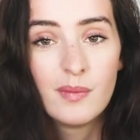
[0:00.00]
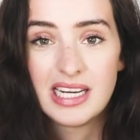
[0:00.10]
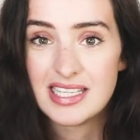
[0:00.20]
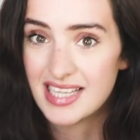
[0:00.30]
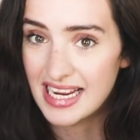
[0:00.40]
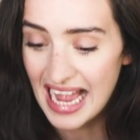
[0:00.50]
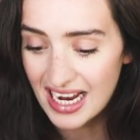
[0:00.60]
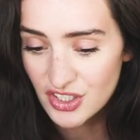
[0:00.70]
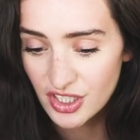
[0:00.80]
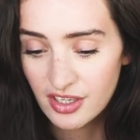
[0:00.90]
We need to take
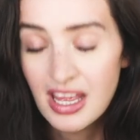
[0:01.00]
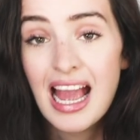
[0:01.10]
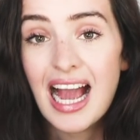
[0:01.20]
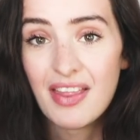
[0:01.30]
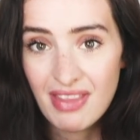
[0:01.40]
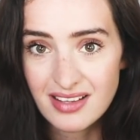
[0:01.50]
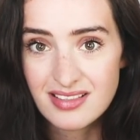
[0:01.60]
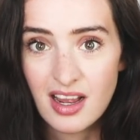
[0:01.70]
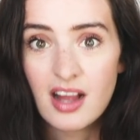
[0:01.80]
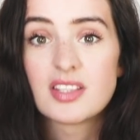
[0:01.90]
action, and that
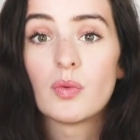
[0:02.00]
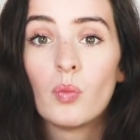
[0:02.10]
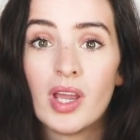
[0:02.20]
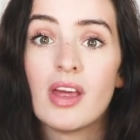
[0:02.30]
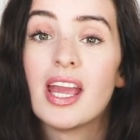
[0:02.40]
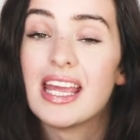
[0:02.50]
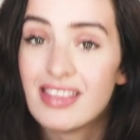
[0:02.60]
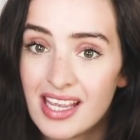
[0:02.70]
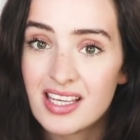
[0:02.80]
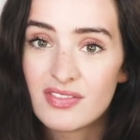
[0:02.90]
starts with
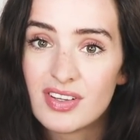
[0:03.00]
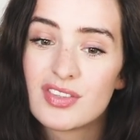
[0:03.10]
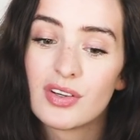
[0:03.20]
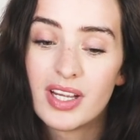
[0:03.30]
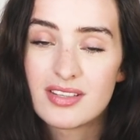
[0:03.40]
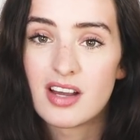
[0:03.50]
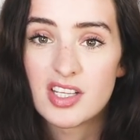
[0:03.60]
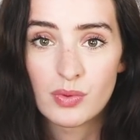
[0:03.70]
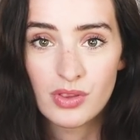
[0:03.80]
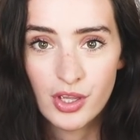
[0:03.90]
the individual. It
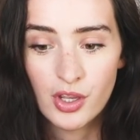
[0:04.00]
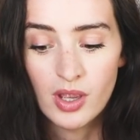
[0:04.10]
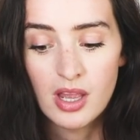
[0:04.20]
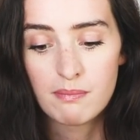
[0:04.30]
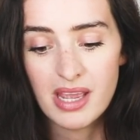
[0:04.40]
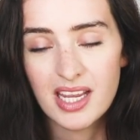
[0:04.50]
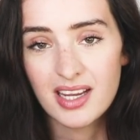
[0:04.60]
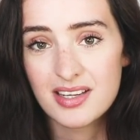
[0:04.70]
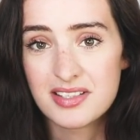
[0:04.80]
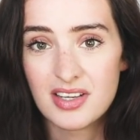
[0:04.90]
starts with you
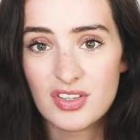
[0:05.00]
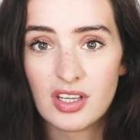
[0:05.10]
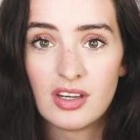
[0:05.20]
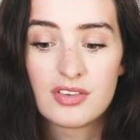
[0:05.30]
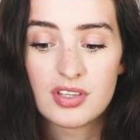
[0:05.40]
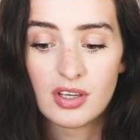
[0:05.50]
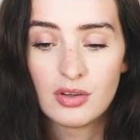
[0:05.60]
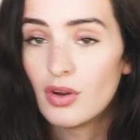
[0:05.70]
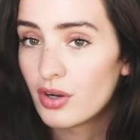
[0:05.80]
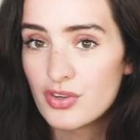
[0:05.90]
making a decision
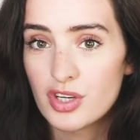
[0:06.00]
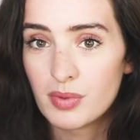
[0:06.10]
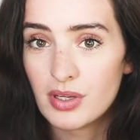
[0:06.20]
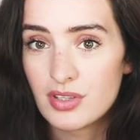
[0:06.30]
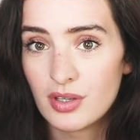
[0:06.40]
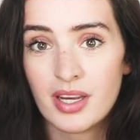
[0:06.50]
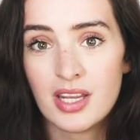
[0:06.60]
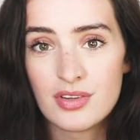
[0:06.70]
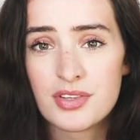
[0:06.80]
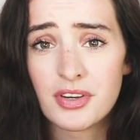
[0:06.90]
to not contribute to an
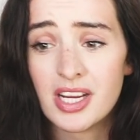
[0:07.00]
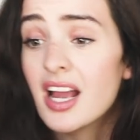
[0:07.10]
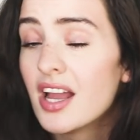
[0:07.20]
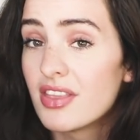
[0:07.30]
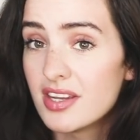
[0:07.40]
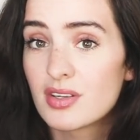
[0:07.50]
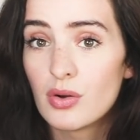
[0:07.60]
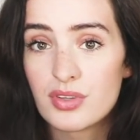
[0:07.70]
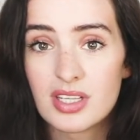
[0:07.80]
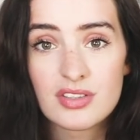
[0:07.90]
industry that is
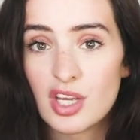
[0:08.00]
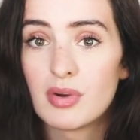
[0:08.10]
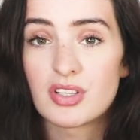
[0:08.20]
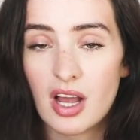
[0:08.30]
causing so much